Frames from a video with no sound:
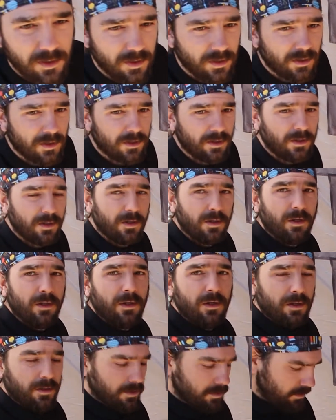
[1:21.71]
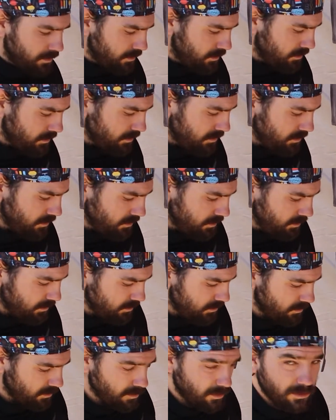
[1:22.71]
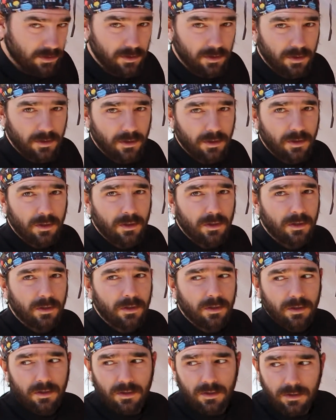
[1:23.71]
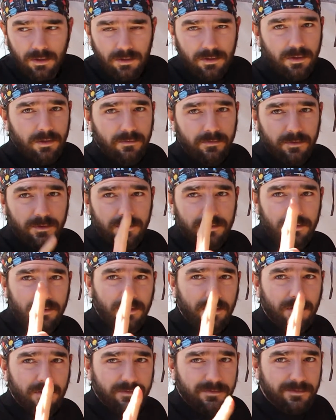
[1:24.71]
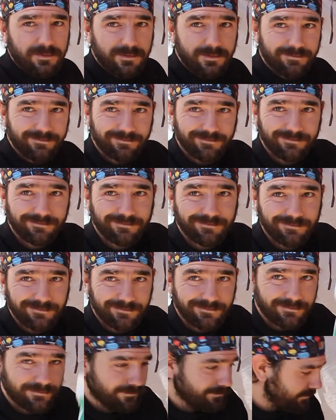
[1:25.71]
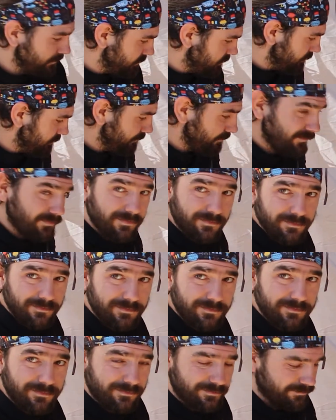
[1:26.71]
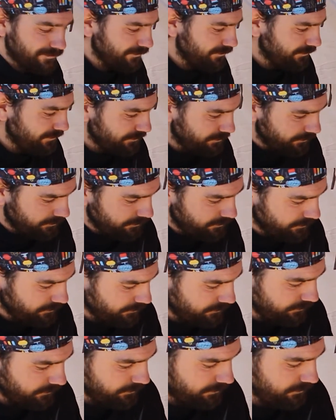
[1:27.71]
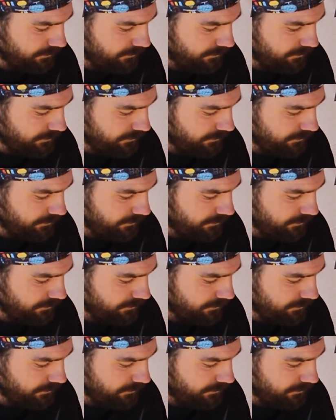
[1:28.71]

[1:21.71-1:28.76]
that I was setting it up correctly, but we still got it set up. We were still able to use it, and that was the big thing. So the way that you use it, you have these